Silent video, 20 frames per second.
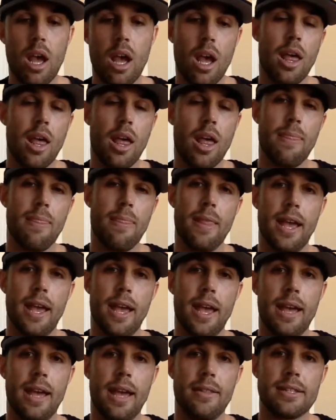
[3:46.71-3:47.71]
And
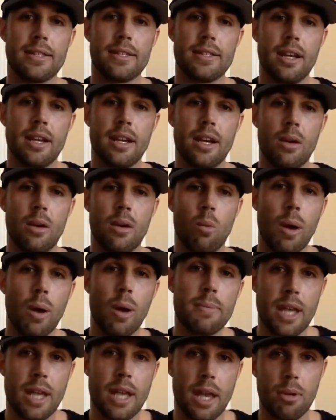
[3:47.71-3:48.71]
and this is a
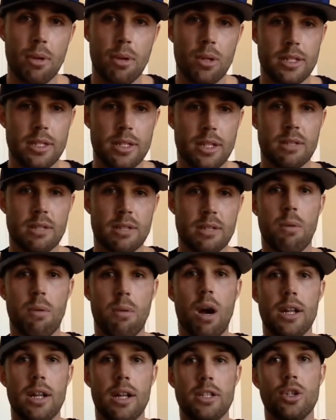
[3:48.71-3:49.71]
website builder. It's a
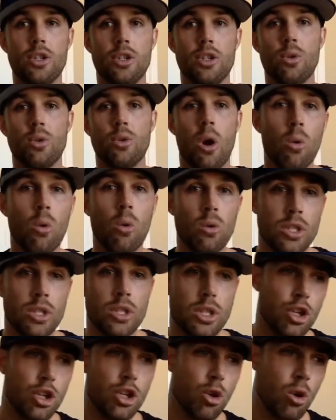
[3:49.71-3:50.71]
spot to host
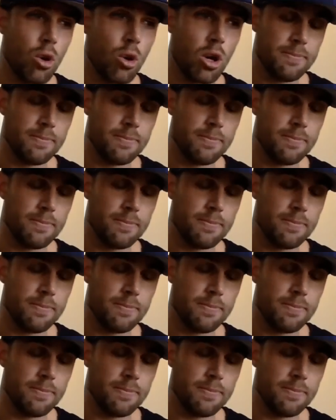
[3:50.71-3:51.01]
your,